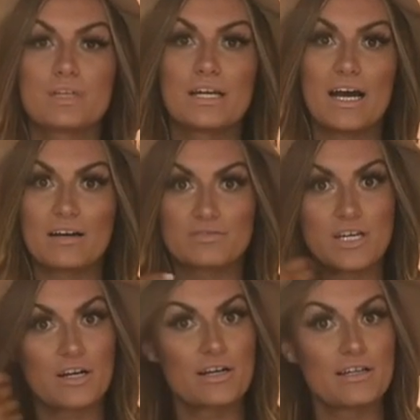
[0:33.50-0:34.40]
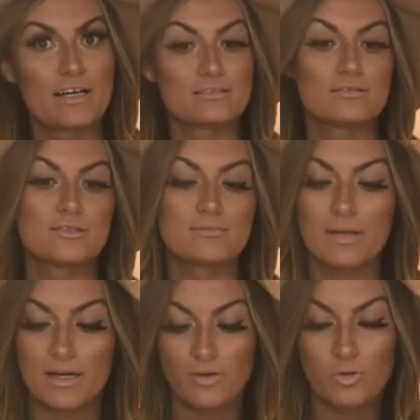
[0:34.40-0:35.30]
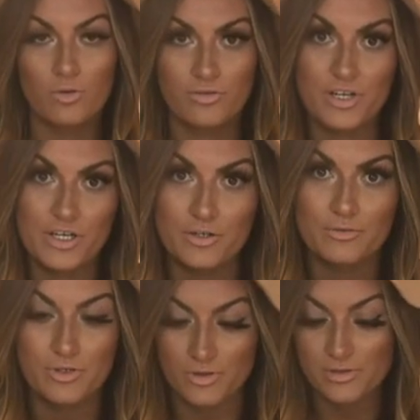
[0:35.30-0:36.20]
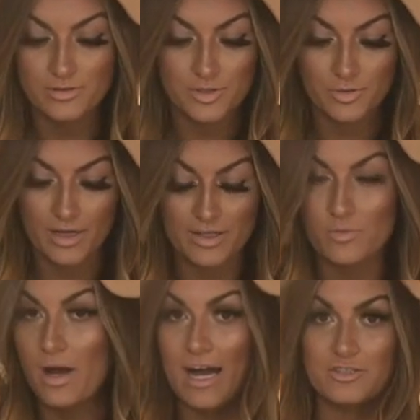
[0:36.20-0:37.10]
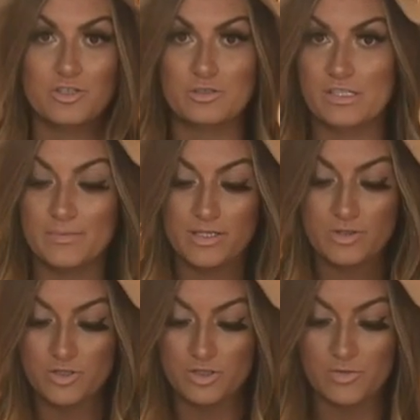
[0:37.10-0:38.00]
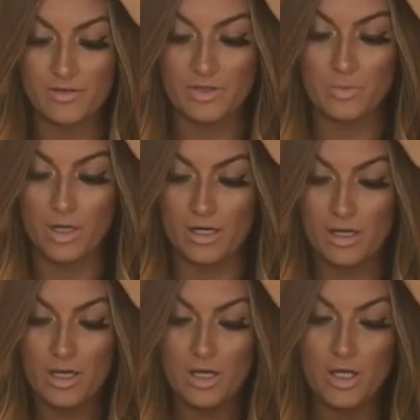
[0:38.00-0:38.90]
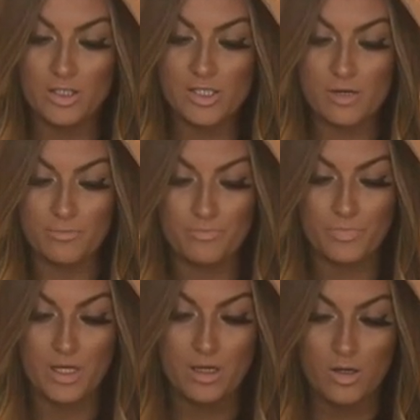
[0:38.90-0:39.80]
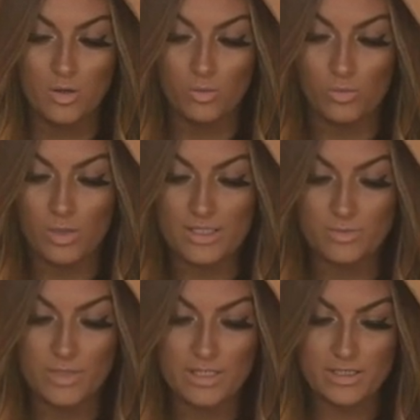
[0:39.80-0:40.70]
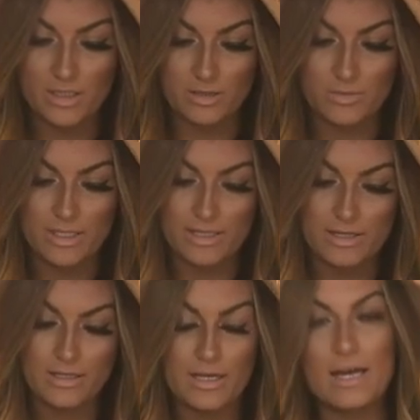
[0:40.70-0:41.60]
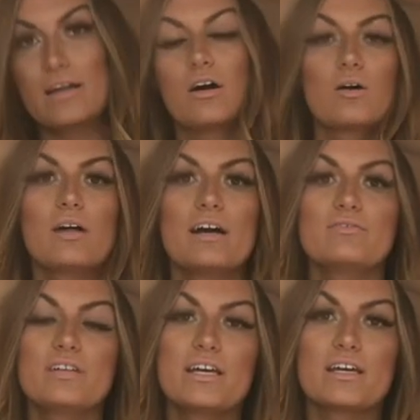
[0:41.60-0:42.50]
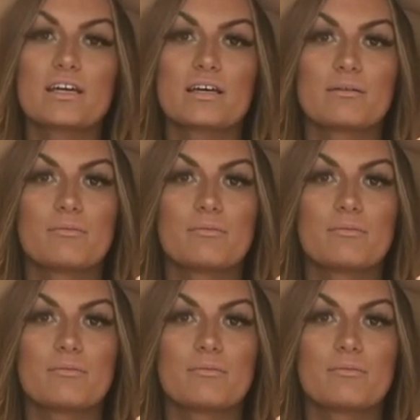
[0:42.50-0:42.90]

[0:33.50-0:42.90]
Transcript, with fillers: can have dairy, that's like cool for you. You can do, you add your own substitutions, whatever you want. So what we start with, and I'll have like